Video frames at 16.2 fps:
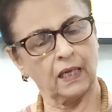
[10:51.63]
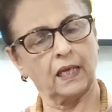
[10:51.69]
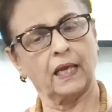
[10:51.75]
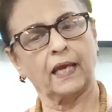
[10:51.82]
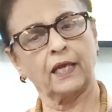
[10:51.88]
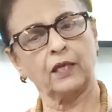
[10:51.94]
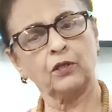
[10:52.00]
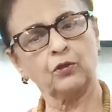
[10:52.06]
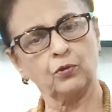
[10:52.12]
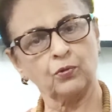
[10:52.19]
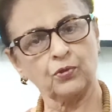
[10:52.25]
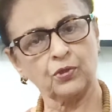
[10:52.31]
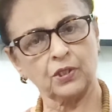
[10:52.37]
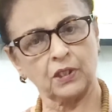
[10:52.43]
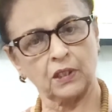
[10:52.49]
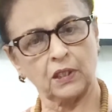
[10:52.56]
and you
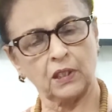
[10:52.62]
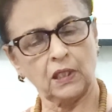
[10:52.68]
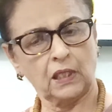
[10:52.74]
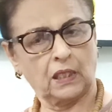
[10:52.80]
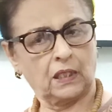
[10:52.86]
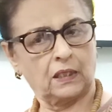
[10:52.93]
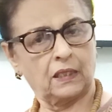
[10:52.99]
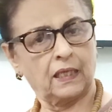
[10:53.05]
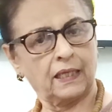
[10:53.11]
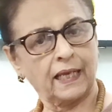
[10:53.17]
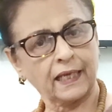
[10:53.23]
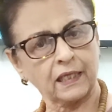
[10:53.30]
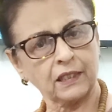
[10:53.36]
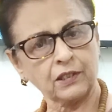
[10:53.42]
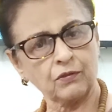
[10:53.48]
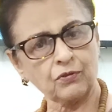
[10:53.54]
see the
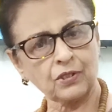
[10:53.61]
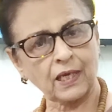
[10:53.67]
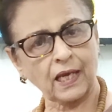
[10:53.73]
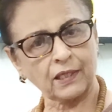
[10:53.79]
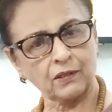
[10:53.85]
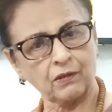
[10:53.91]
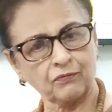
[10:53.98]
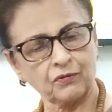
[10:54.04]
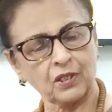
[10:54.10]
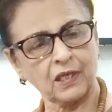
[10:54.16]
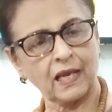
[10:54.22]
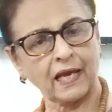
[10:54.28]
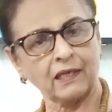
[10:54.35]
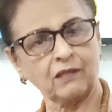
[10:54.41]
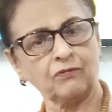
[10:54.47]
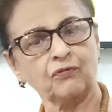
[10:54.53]
negative side of the
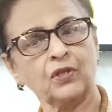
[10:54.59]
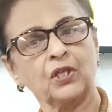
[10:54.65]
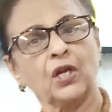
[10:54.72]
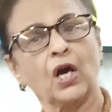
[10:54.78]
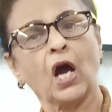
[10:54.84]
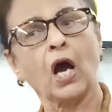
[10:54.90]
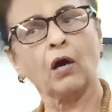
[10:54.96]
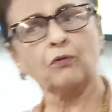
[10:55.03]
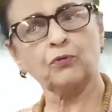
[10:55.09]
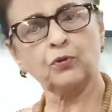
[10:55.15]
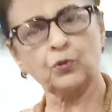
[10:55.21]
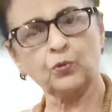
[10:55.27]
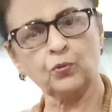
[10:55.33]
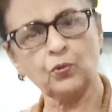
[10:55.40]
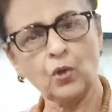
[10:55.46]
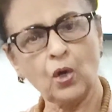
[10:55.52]
life and how
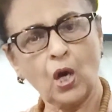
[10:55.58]
you